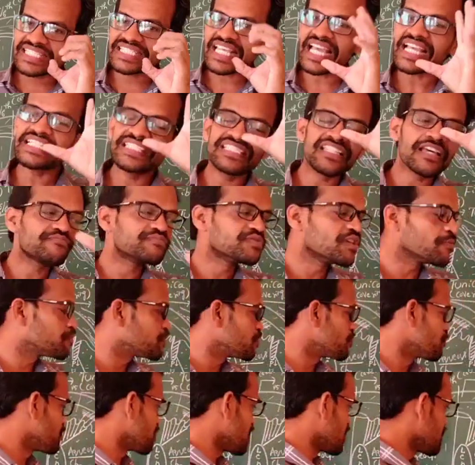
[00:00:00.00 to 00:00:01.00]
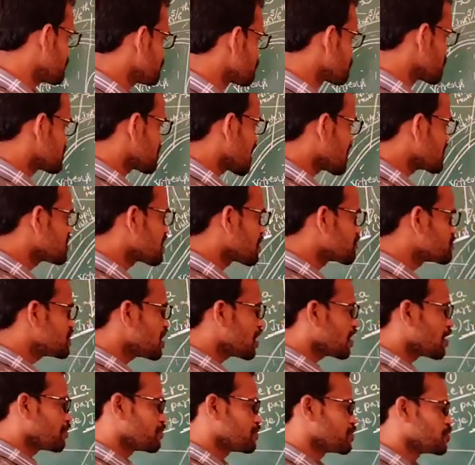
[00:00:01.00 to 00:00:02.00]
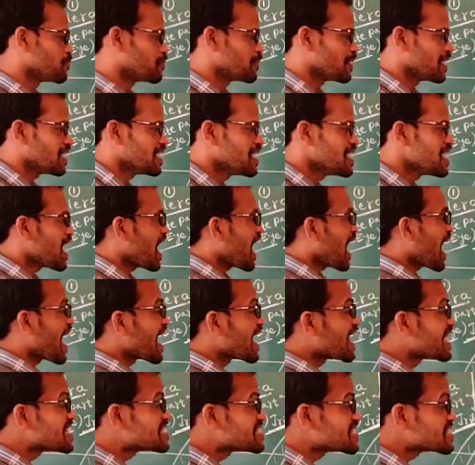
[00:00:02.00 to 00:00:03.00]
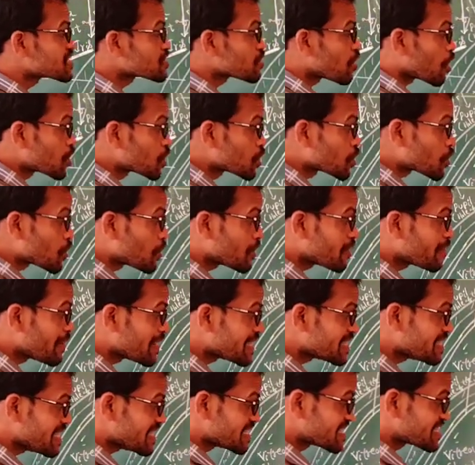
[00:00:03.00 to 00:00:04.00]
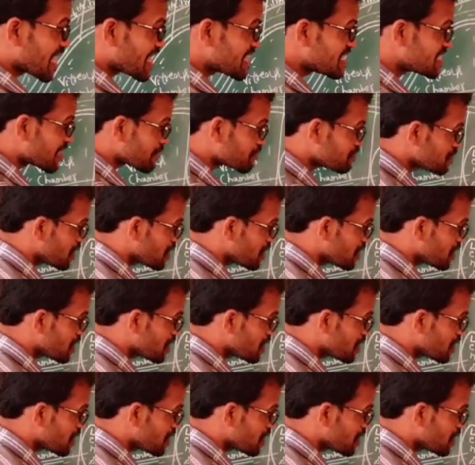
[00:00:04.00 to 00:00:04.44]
size of the pupil. Size of the pupil. Iris is controlled by the size